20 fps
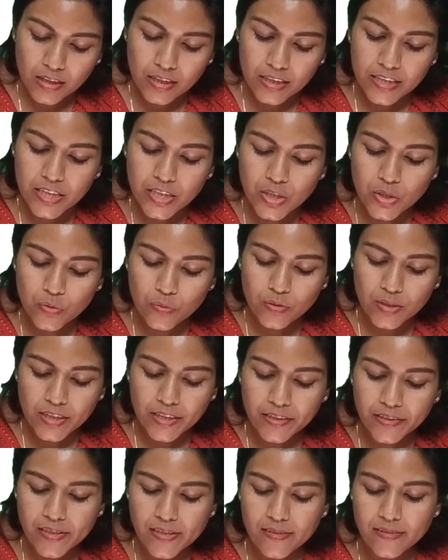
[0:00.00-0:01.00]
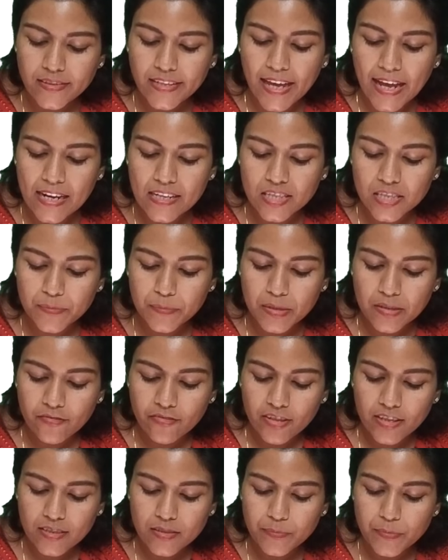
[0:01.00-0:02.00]
lead to decreased calcium
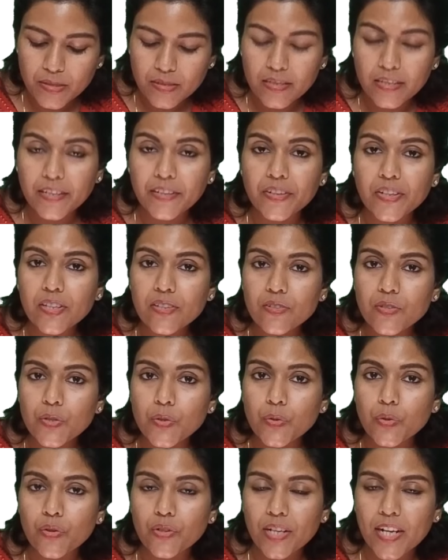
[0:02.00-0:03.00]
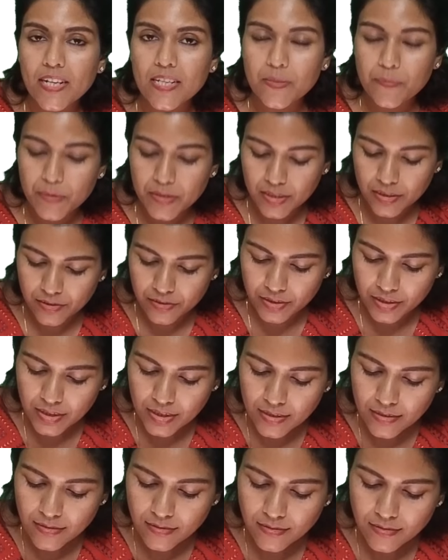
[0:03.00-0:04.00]
influx, means decreased neurotransmitter
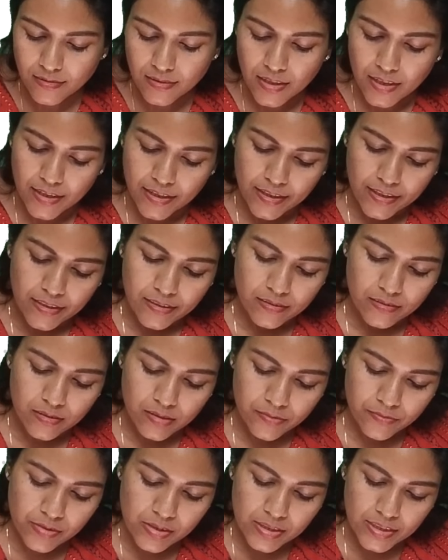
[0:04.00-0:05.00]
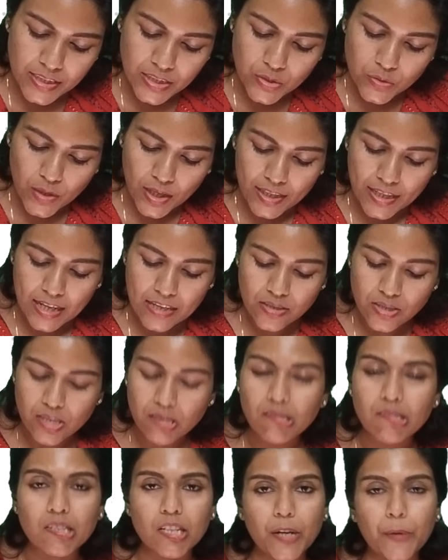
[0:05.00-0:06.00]
release. It will lead to
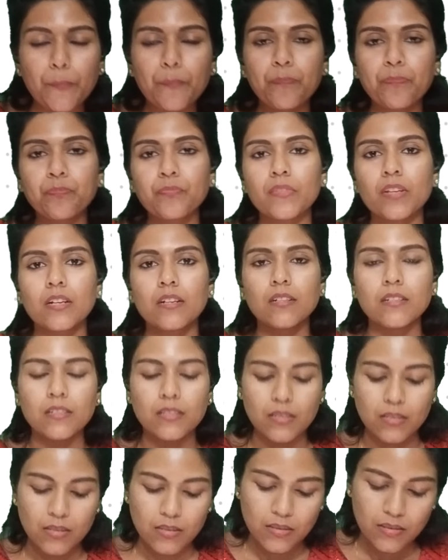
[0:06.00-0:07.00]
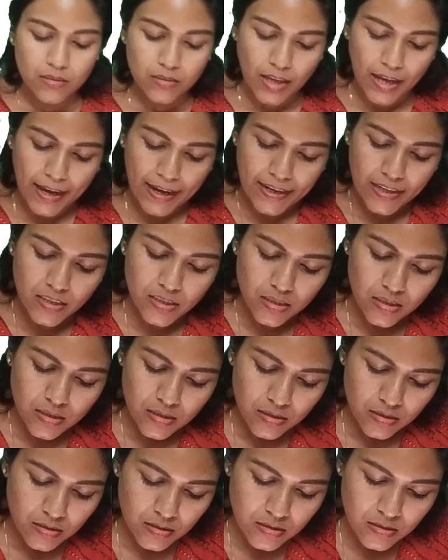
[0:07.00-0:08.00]
analgesia. And
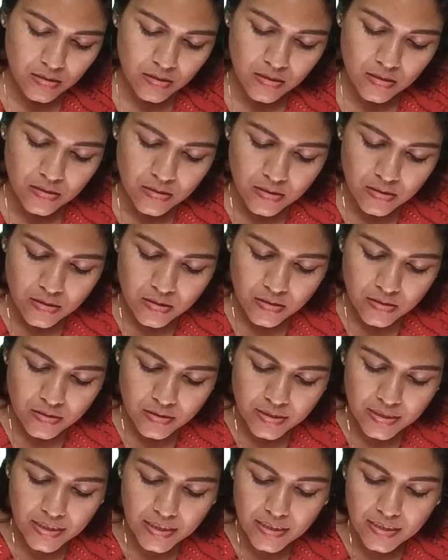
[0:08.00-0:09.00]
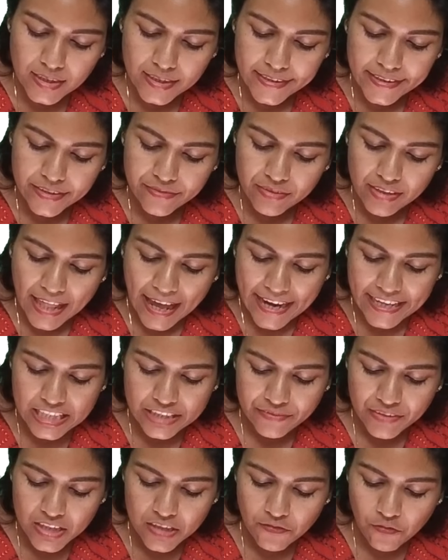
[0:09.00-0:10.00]
thirdly, it will
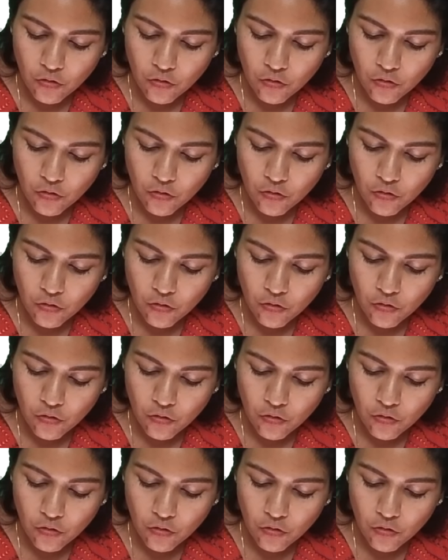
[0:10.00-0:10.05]
activate